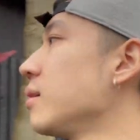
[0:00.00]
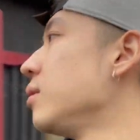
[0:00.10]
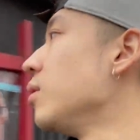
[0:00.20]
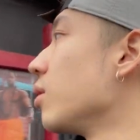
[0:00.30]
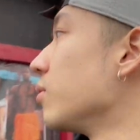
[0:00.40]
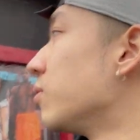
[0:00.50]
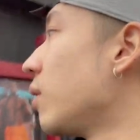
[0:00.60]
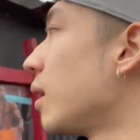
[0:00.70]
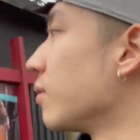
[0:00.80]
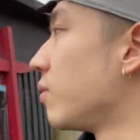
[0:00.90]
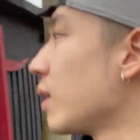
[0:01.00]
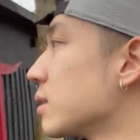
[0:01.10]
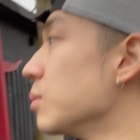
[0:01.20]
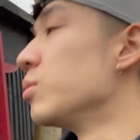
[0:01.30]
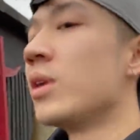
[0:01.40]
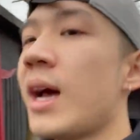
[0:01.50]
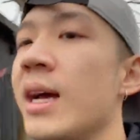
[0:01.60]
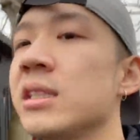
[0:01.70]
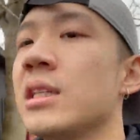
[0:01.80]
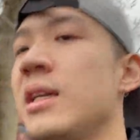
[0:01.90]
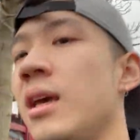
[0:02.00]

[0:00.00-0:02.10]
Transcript: unflexible I actually